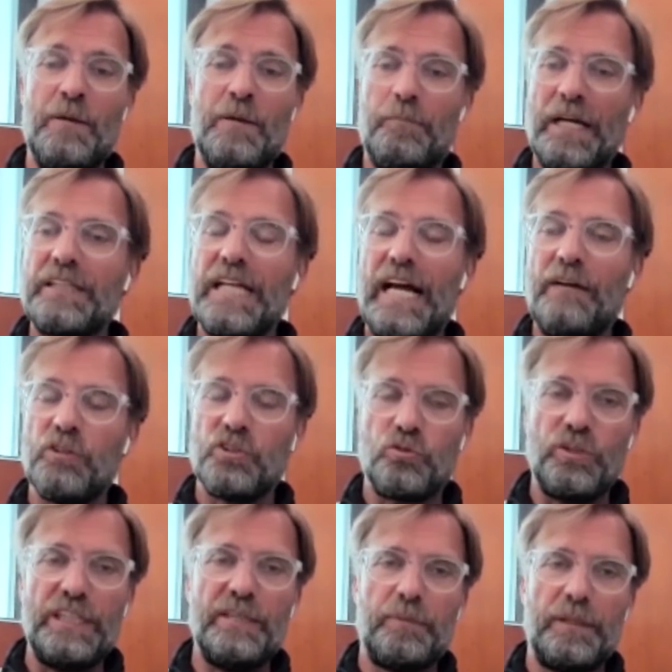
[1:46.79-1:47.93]
But I was
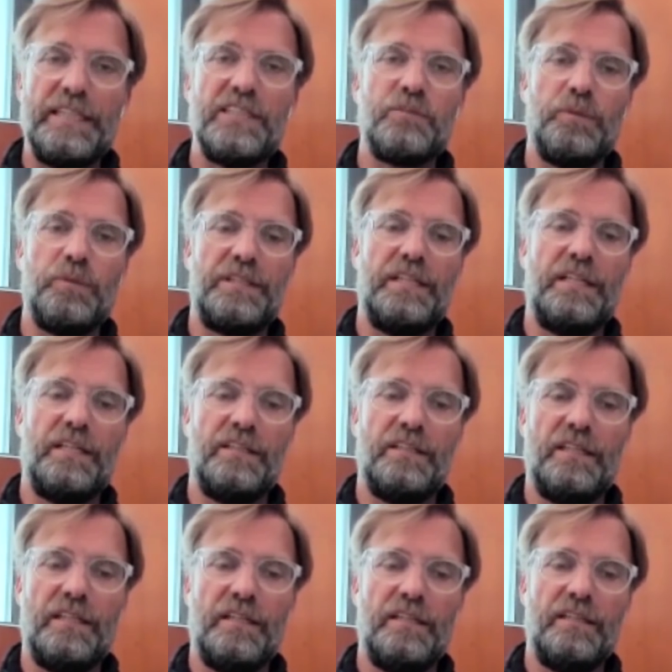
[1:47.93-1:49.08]
really pleased with
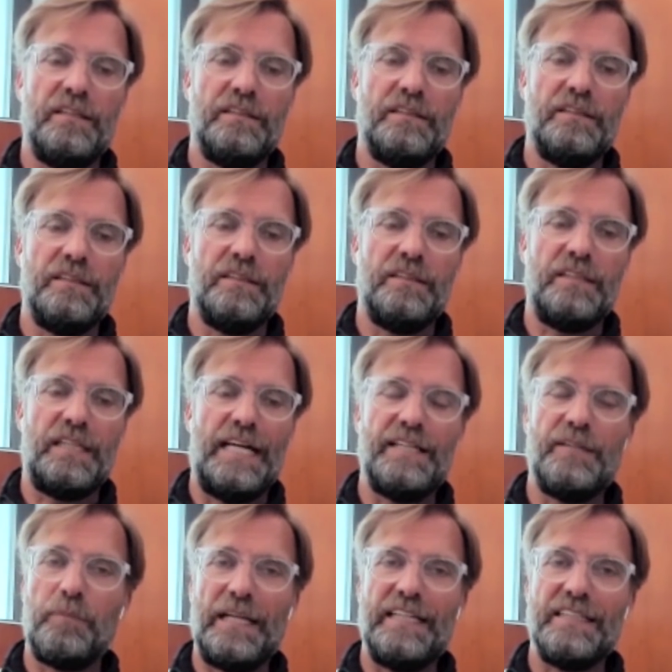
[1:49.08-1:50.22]
the kind
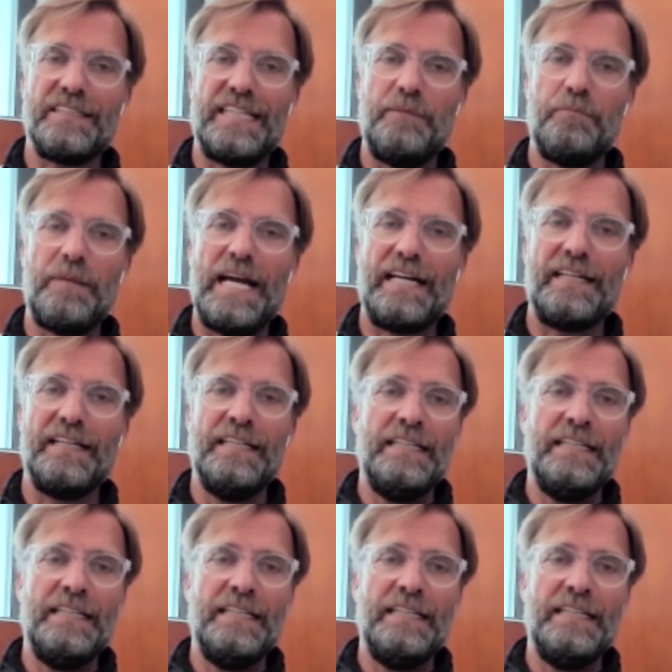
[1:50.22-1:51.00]
of players came back.